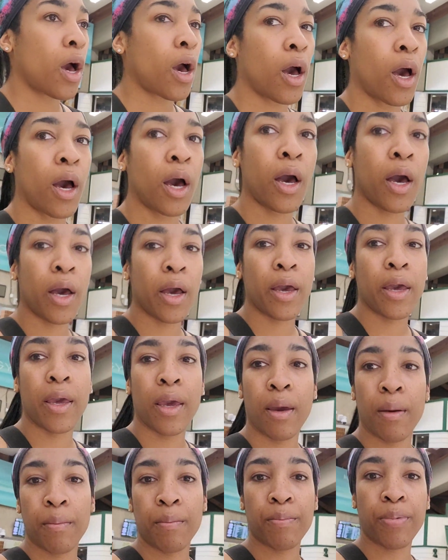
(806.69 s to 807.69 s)
I
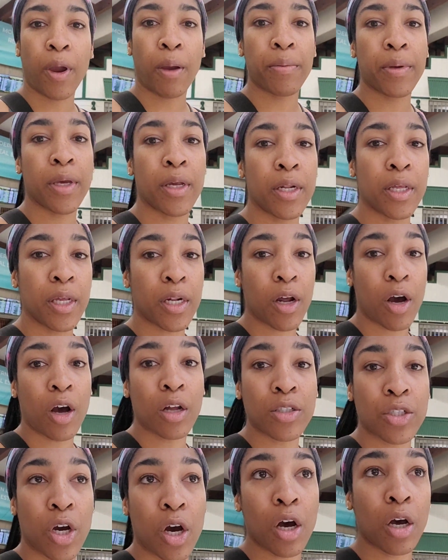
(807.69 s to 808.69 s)
am probably going to get a
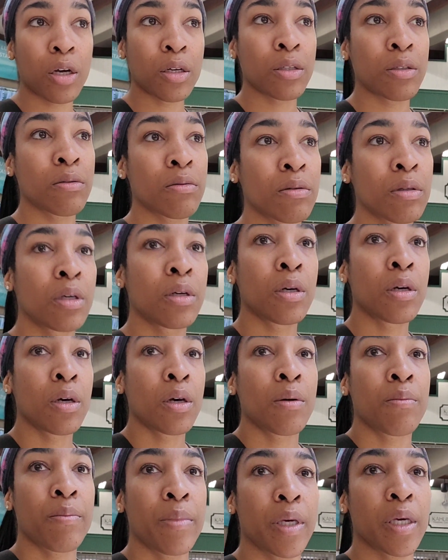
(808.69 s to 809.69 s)
hot dog
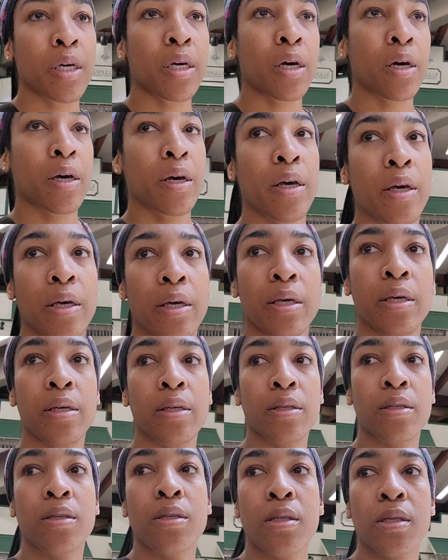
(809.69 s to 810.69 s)

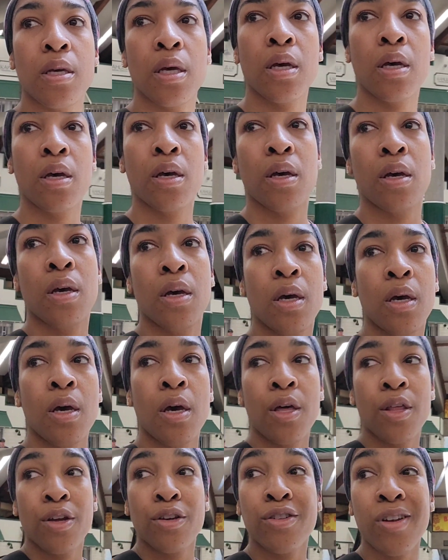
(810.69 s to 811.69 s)
because
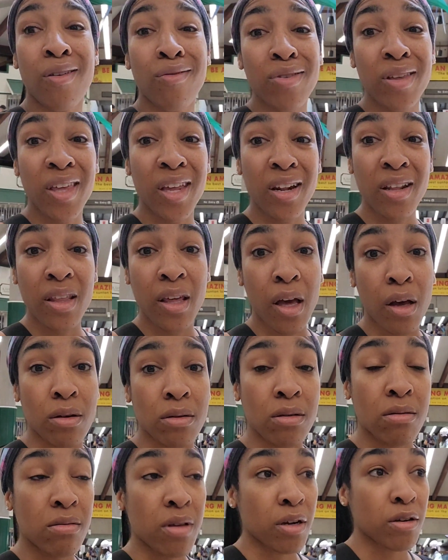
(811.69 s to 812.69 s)
there's not really anything
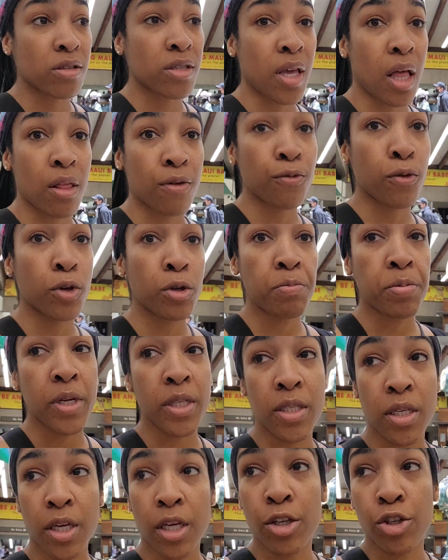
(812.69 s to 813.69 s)
else. There's California
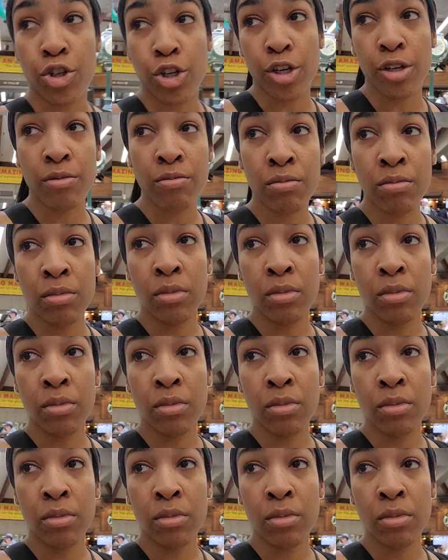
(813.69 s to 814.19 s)
Pizza Kitchen,